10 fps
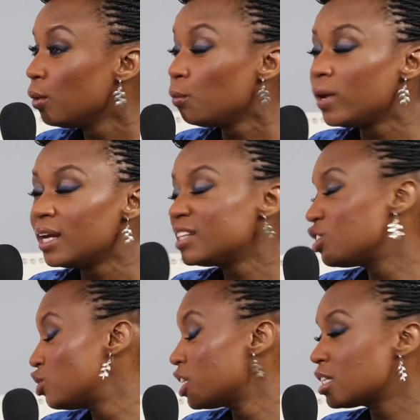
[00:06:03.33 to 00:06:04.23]
when
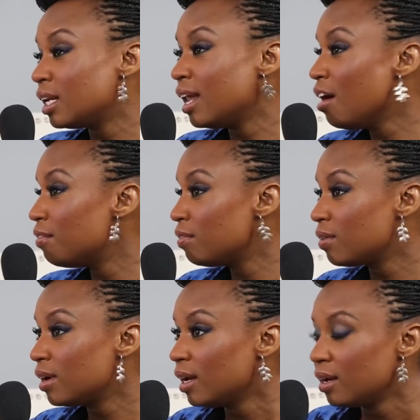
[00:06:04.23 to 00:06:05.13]
it's just love.
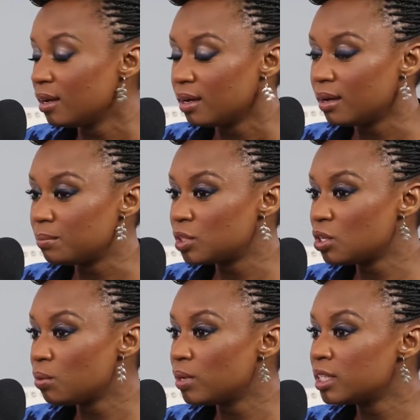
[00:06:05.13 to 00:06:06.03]
Um,
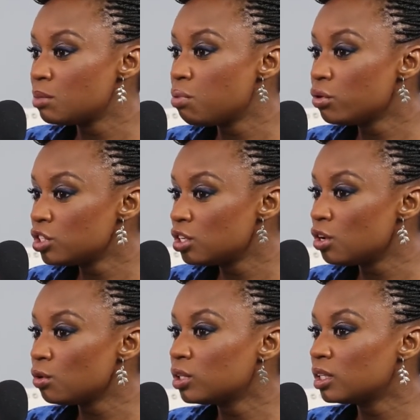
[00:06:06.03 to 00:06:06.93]
so it's important to
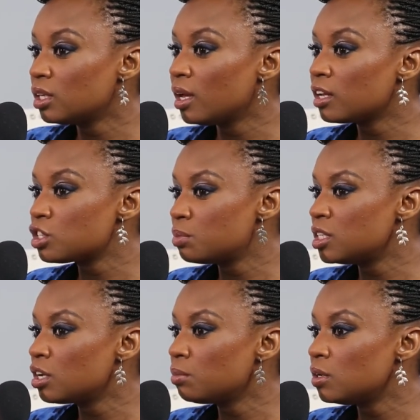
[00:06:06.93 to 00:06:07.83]
know that the
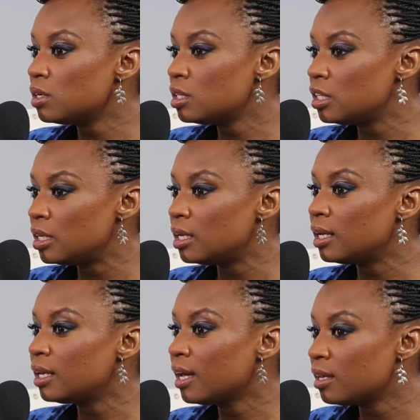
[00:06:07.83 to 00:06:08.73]
LGBT community
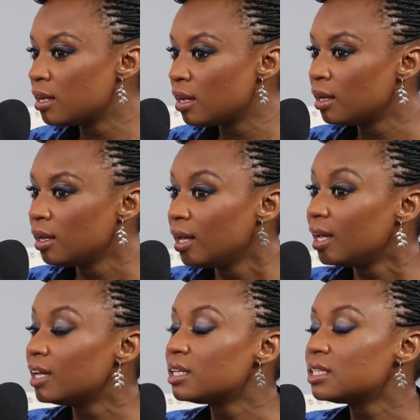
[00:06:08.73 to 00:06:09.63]
in Kenya
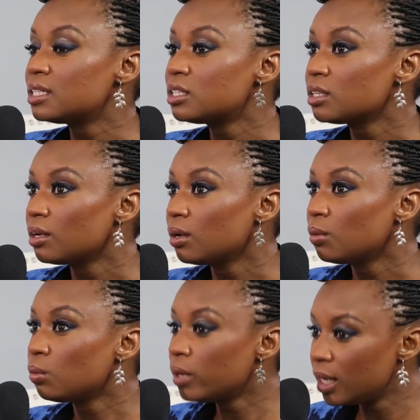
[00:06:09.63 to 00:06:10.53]
is
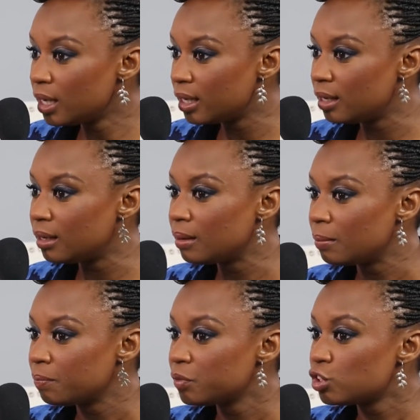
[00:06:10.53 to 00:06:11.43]
really
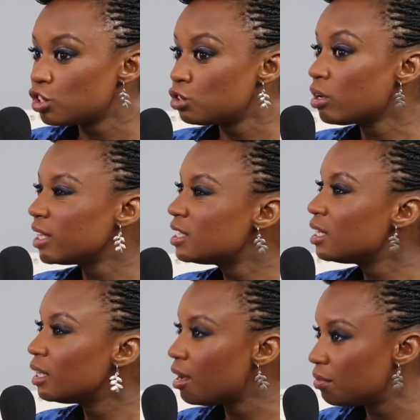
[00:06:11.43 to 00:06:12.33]
just trying to
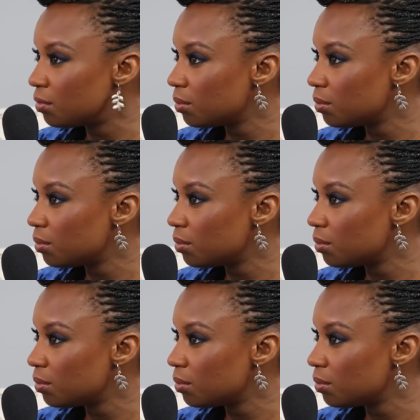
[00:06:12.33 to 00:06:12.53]
love